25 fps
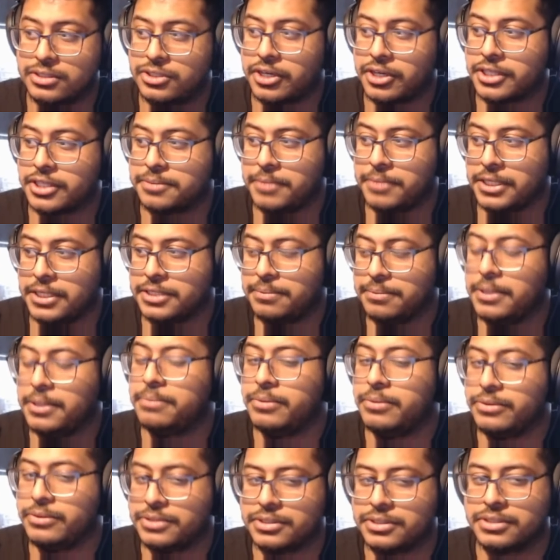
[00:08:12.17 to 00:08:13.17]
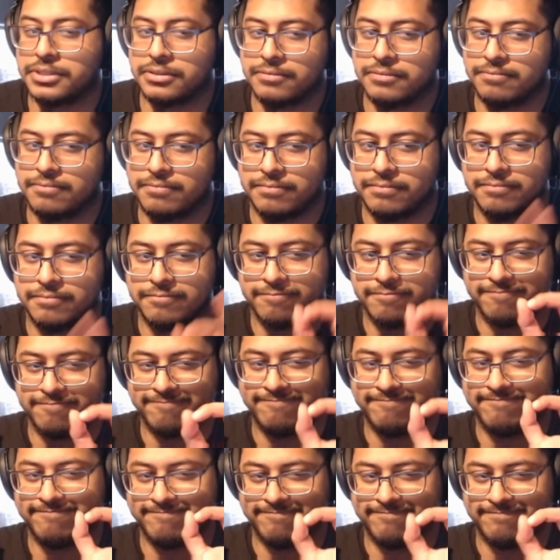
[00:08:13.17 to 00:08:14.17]
Trust me, speed boots,
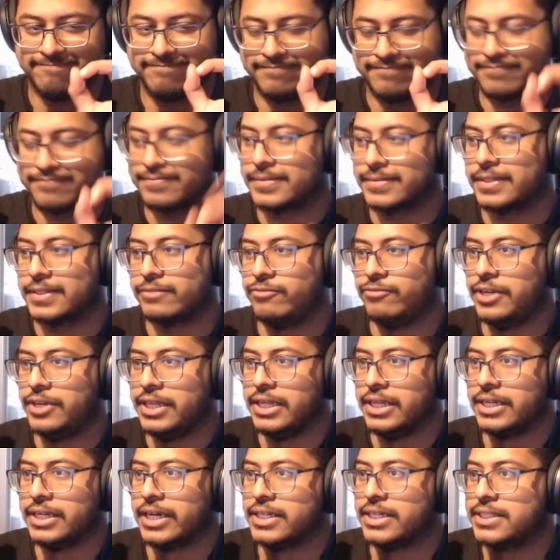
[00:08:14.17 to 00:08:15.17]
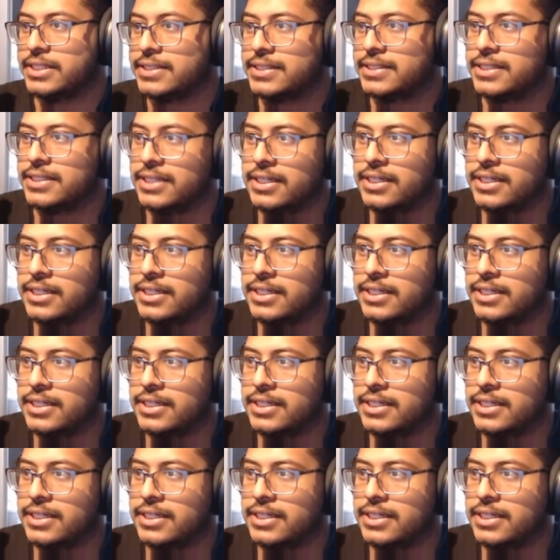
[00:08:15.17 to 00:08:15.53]
really nice.